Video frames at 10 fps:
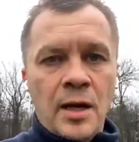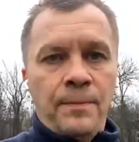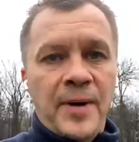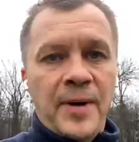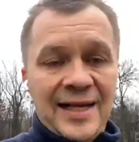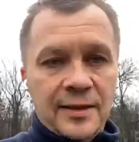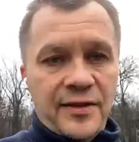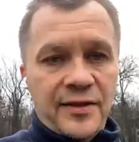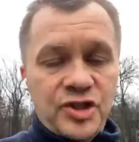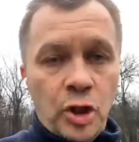But
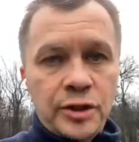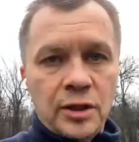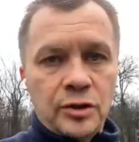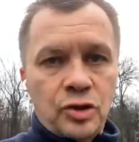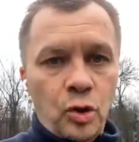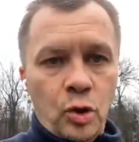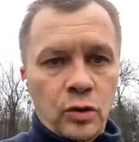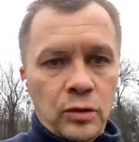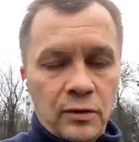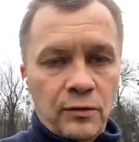the third
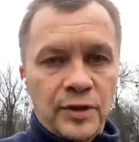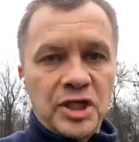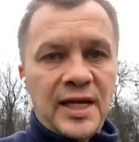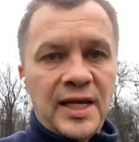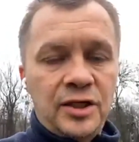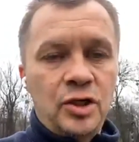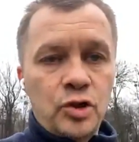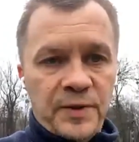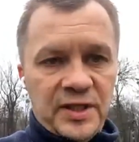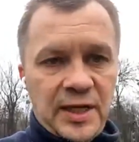tool, which it can
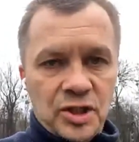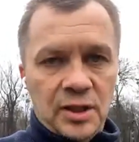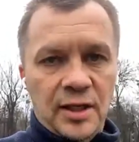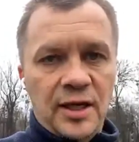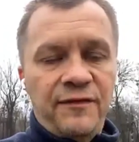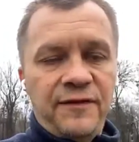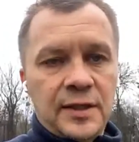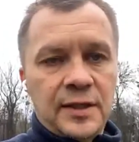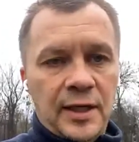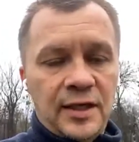use potentially, if it
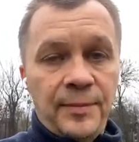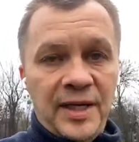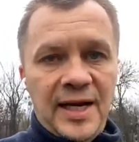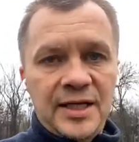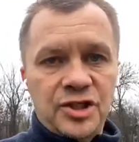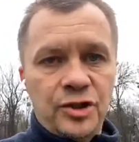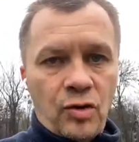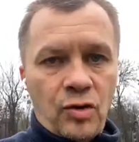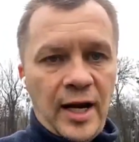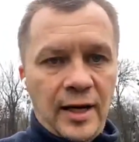eliminates
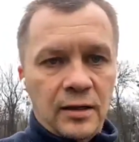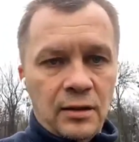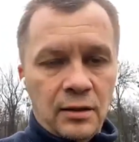Ukraine